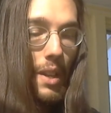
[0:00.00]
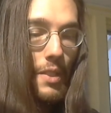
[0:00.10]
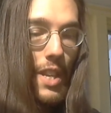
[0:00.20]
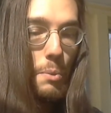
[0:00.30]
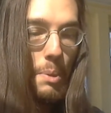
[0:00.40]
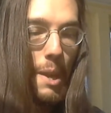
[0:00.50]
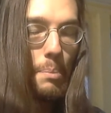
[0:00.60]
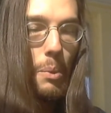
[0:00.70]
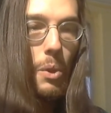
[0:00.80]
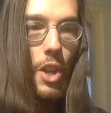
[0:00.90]
These
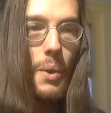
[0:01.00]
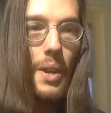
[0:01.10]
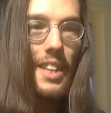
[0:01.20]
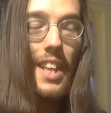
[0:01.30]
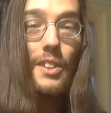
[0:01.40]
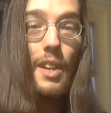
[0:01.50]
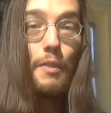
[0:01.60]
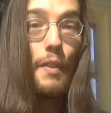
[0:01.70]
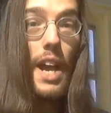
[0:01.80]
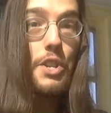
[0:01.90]
people will go in and then they'll
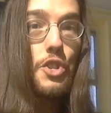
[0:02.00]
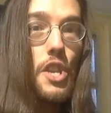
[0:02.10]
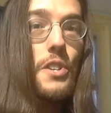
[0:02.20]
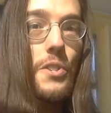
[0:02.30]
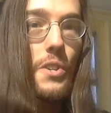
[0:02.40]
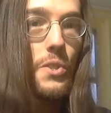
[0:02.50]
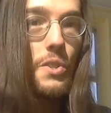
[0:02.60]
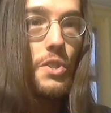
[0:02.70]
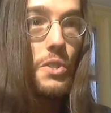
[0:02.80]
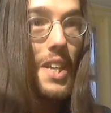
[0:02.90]
find
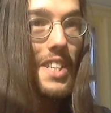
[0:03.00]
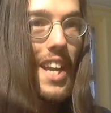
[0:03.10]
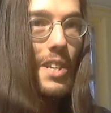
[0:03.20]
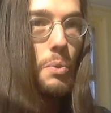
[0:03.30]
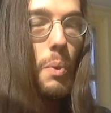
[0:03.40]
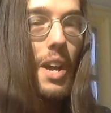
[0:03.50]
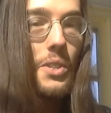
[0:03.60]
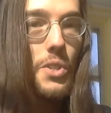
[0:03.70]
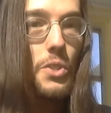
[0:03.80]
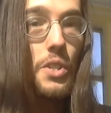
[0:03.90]
Jesus, just like Tex
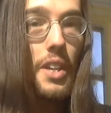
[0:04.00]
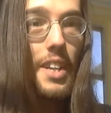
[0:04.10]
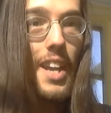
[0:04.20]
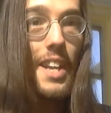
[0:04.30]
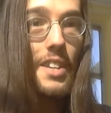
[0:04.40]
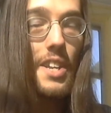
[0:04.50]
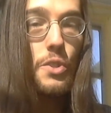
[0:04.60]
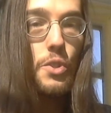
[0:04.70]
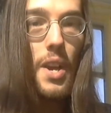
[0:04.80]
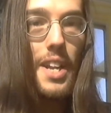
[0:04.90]
Watson's done, and
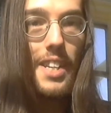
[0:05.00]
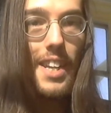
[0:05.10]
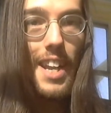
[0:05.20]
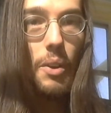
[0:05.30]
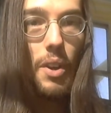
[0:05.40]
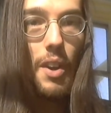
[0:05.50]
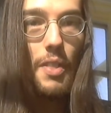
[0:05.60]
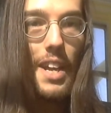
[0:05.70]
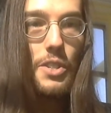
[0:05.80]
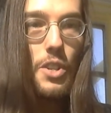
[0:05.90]
he's tried to get out on
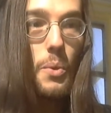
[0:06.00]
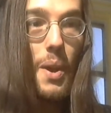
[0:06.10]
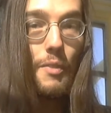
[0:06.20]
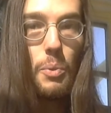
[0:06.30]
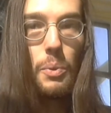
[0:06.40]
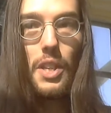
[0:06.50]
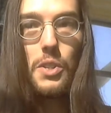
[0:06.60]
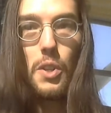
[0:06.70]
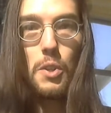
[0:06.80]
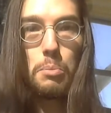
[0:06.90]
that too after
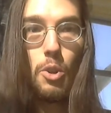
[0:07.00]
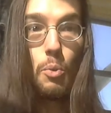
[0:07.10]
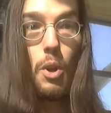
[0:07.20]
releasing his book.